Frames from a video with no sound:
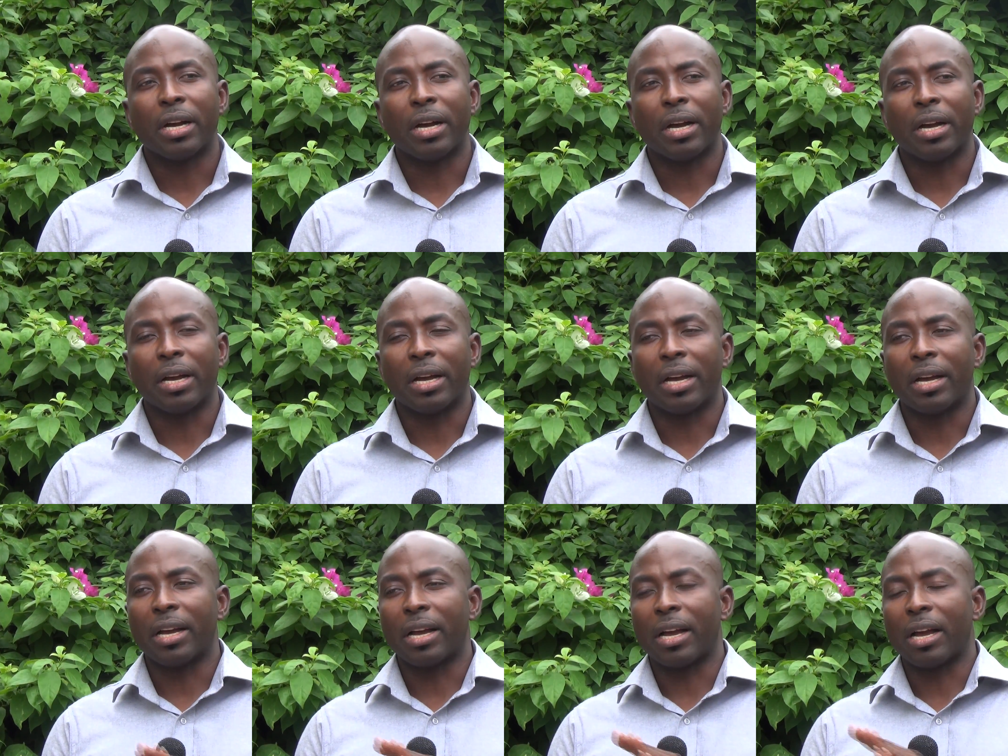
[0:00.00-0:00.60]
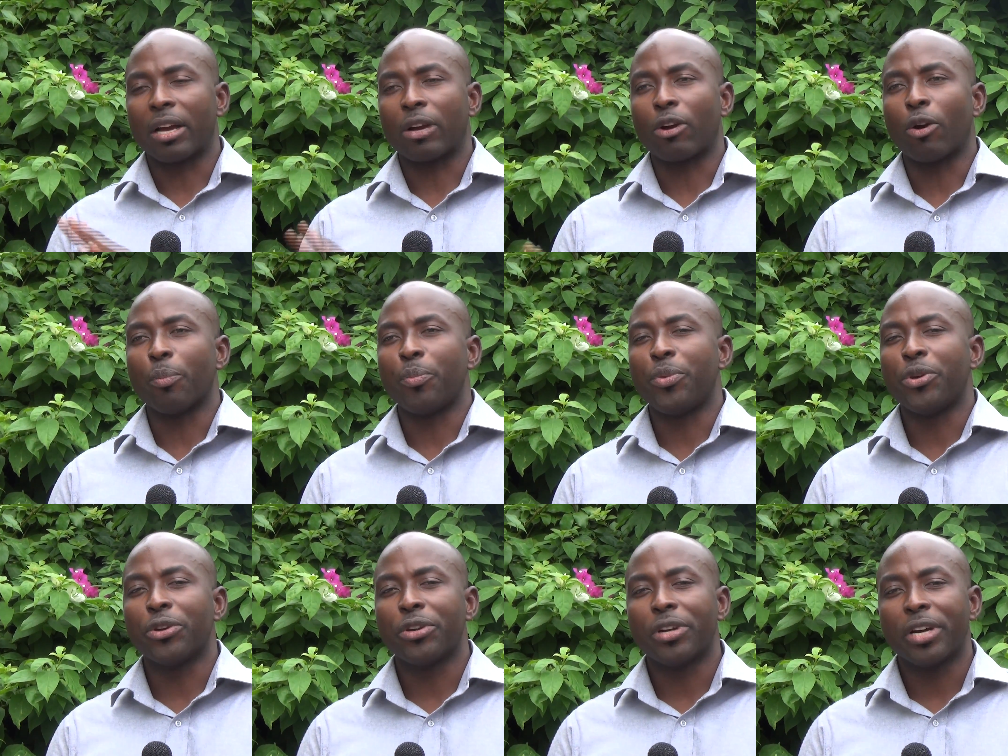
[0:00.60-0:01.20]
a
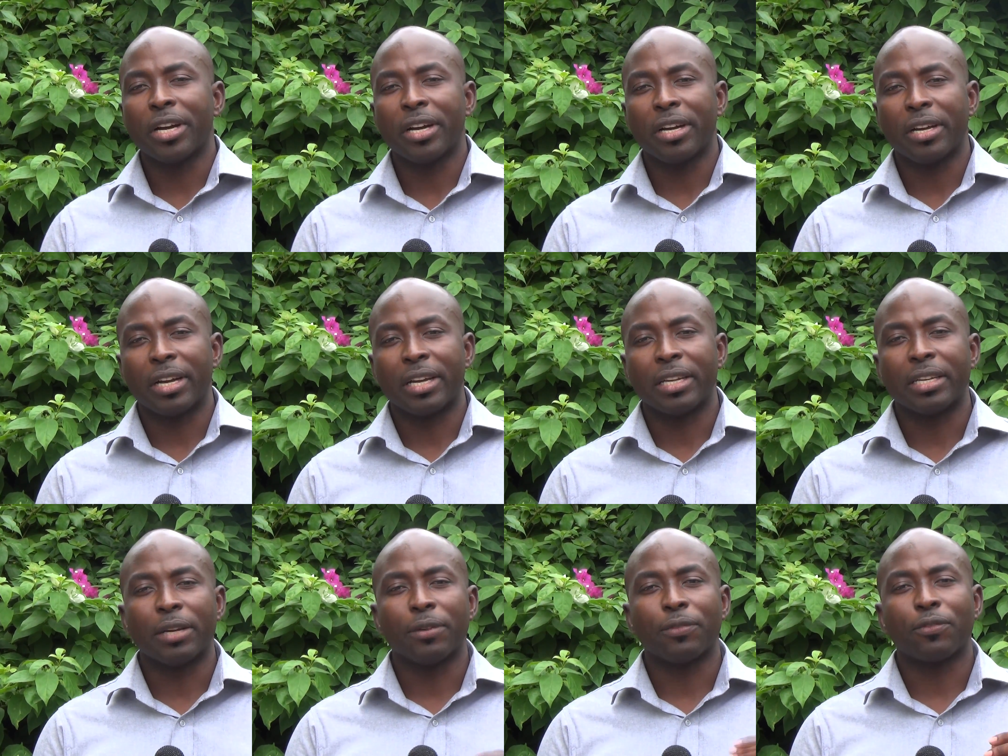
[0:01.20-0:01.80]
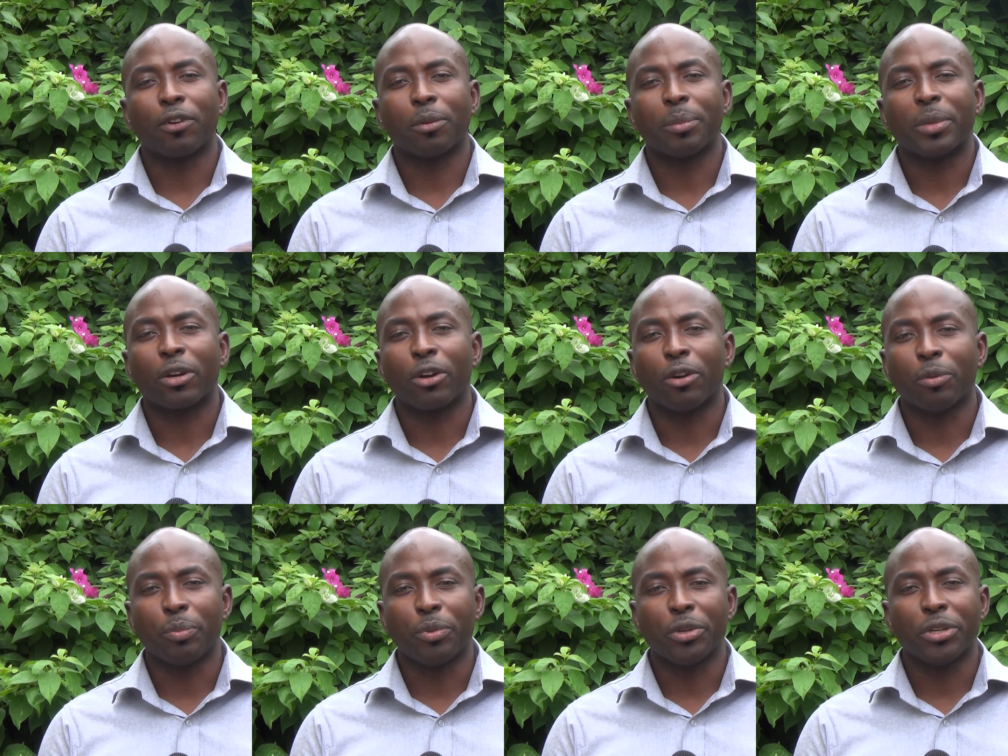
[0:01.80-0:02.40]
computer, and then from the
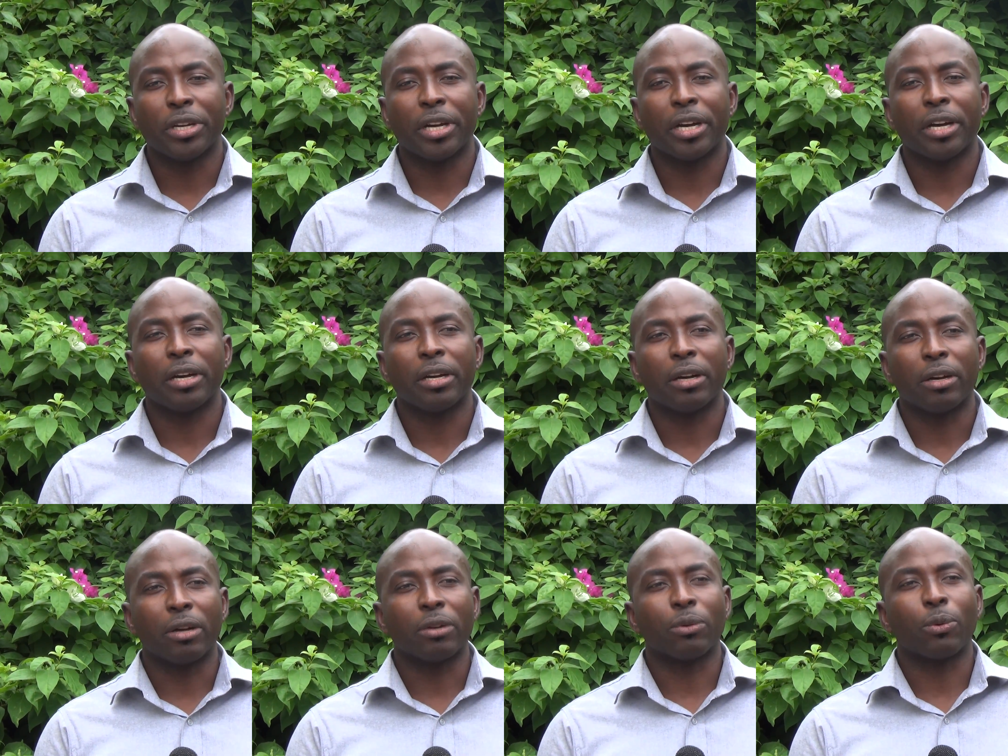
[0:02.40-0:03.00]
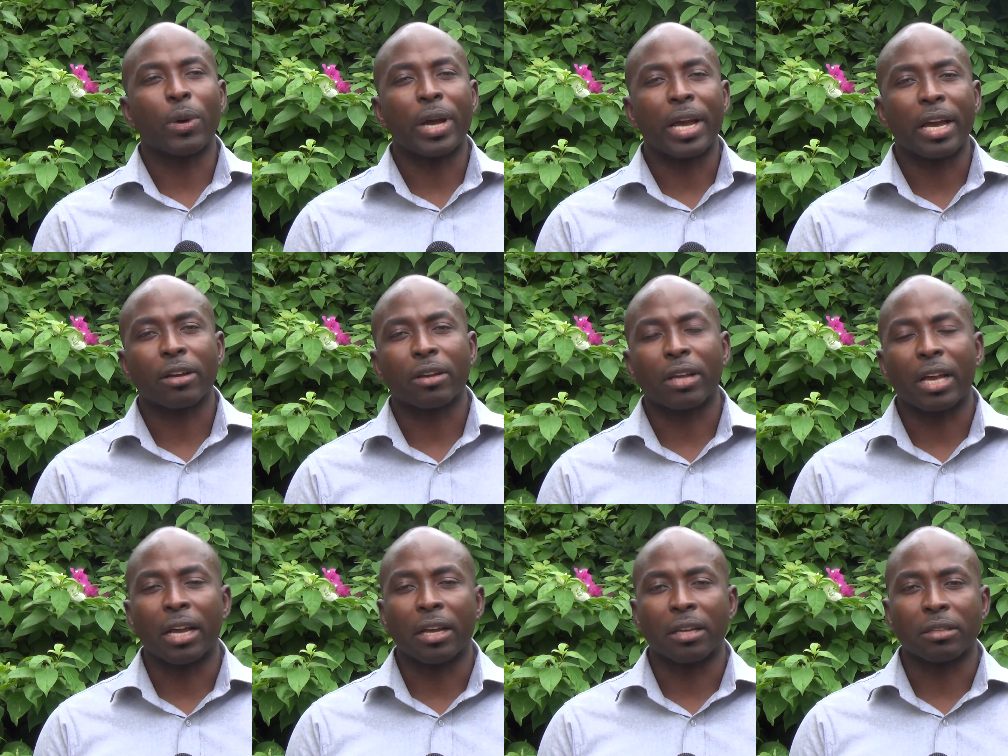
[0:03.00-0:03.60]
computer where
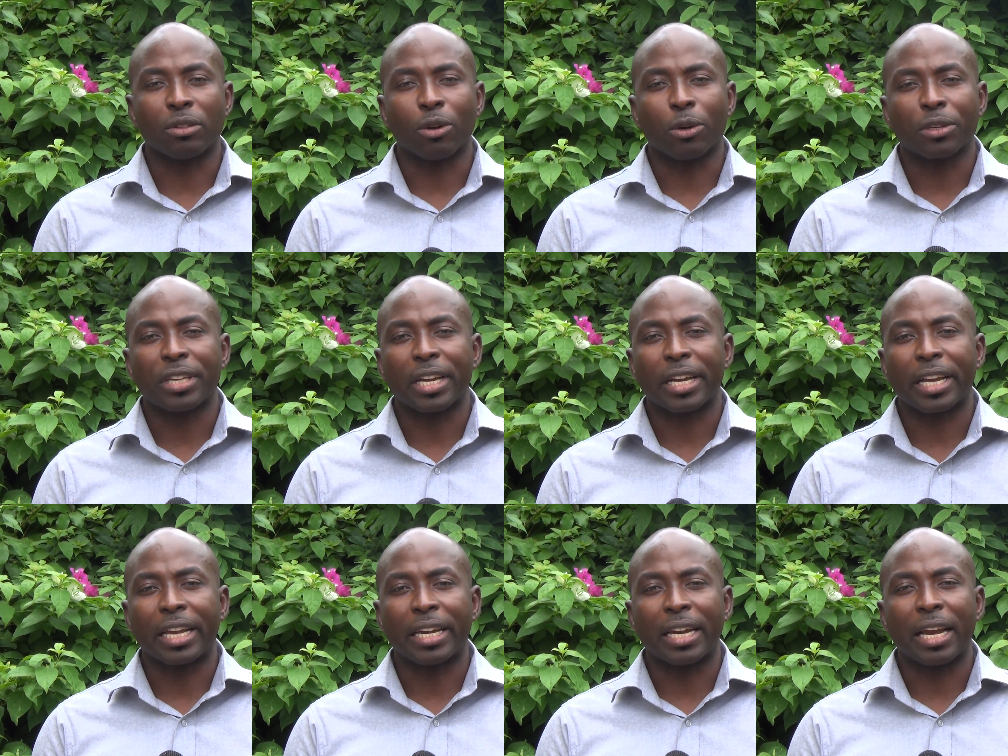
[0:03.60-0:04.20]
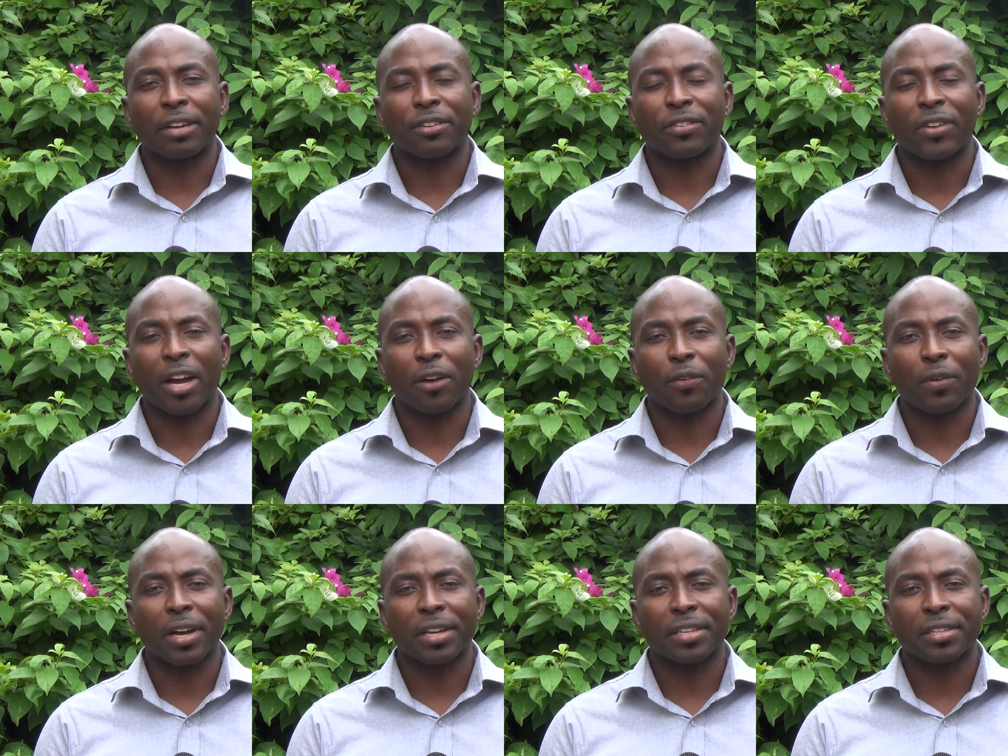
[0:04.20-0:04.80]
a doctor can
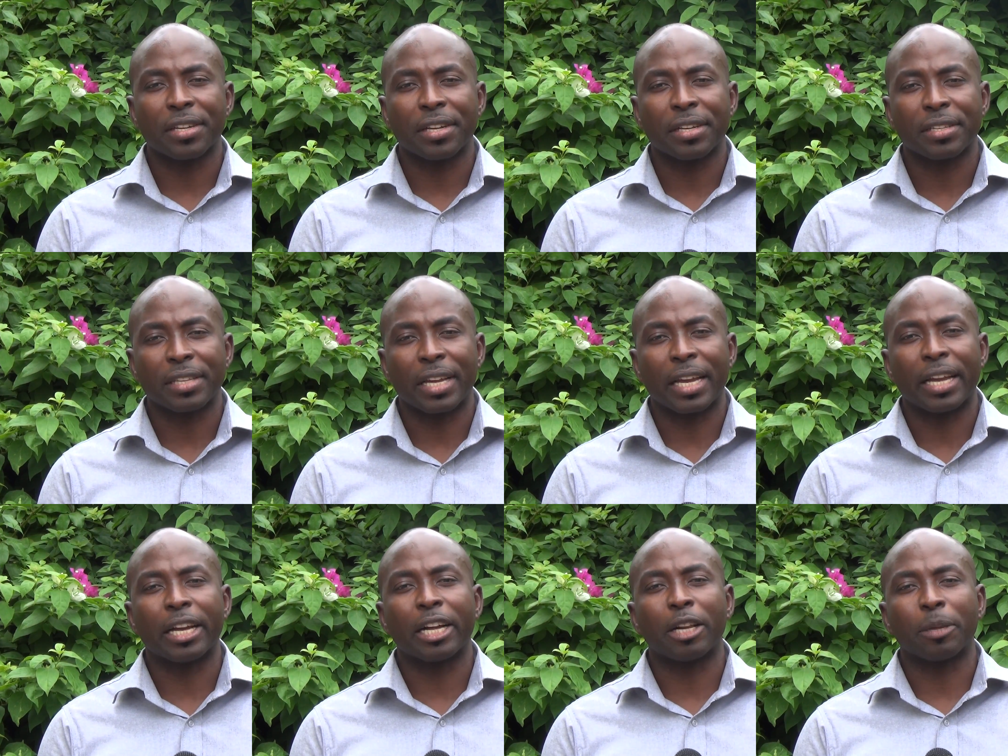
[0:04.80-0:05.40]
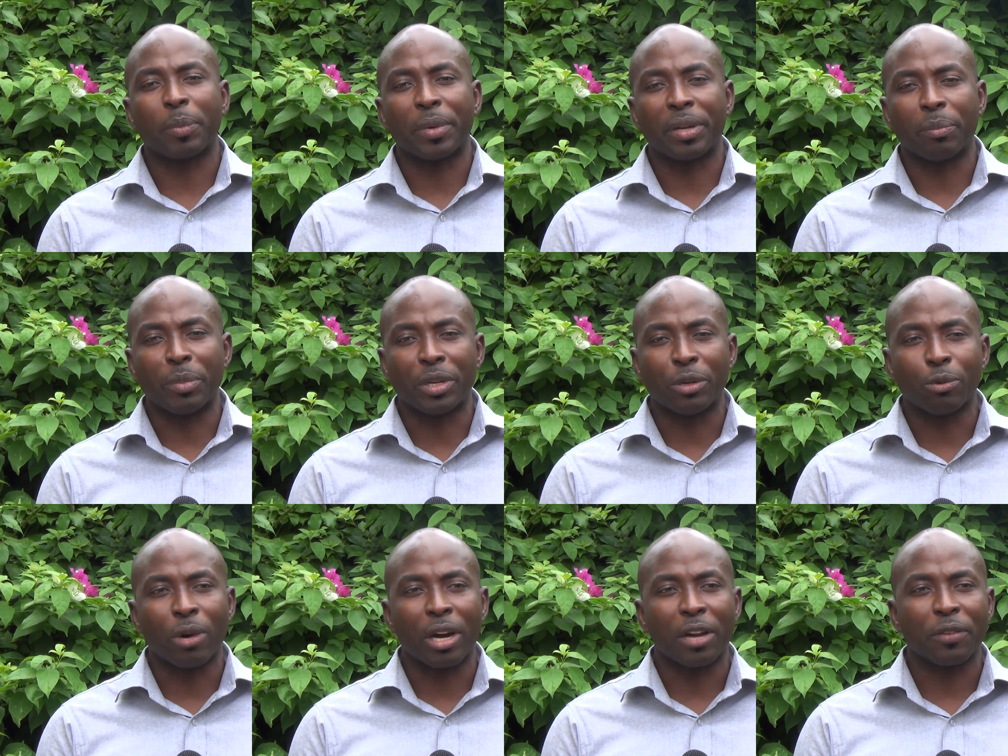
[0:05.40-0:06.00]
have access and help a
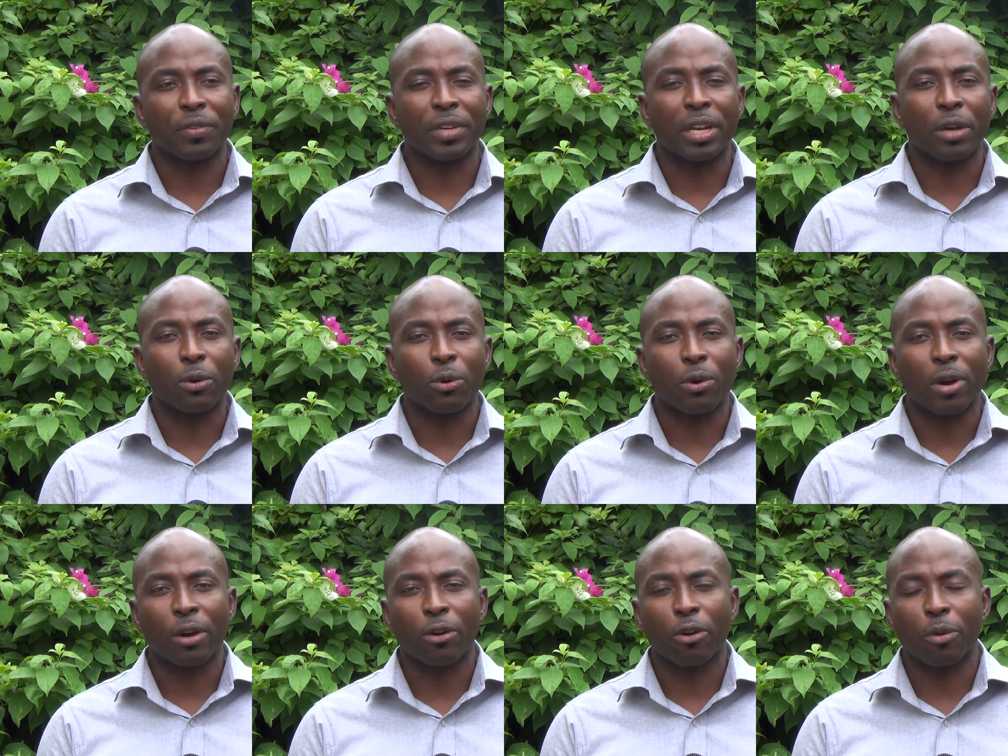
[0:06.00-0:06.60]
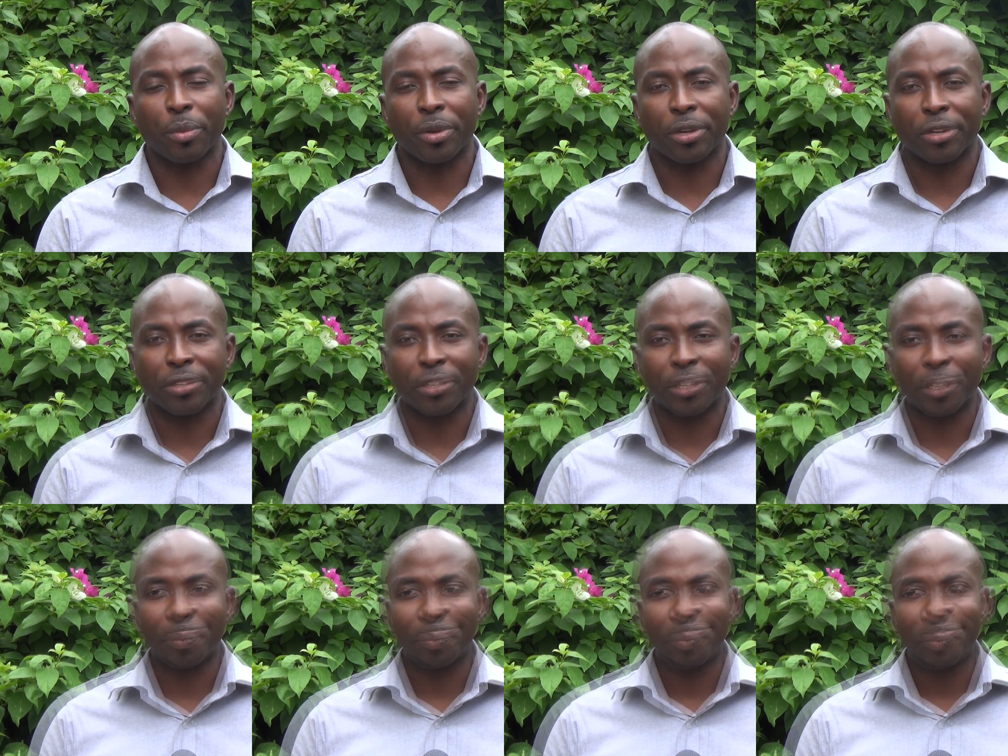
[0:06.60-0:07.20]
midwife in a rural
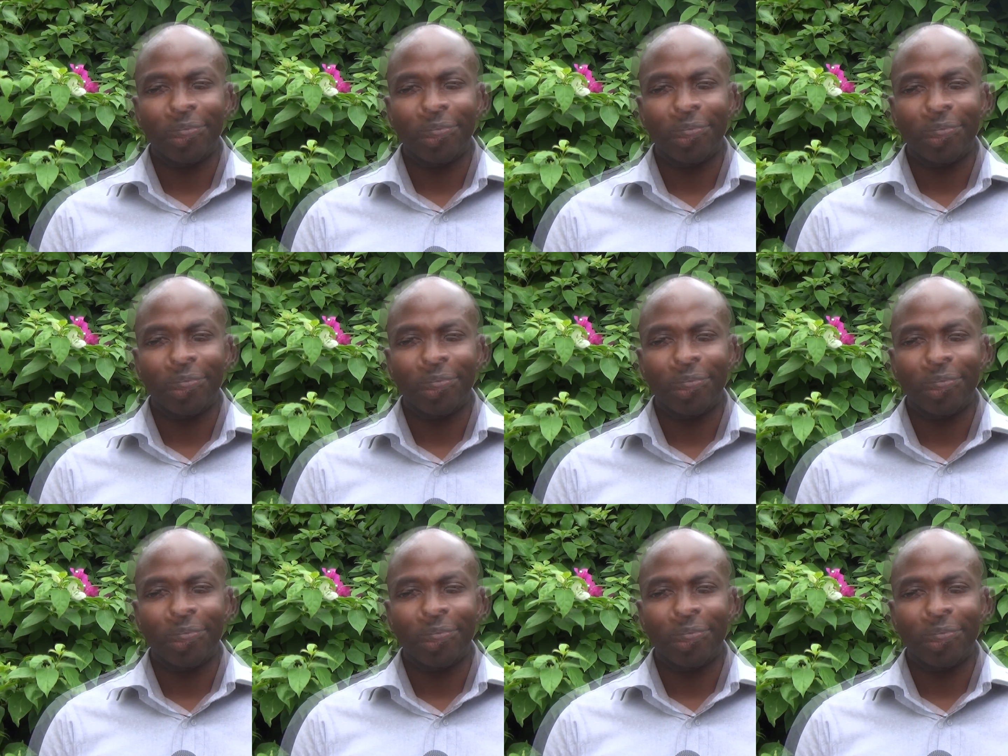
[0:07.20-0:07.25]
community.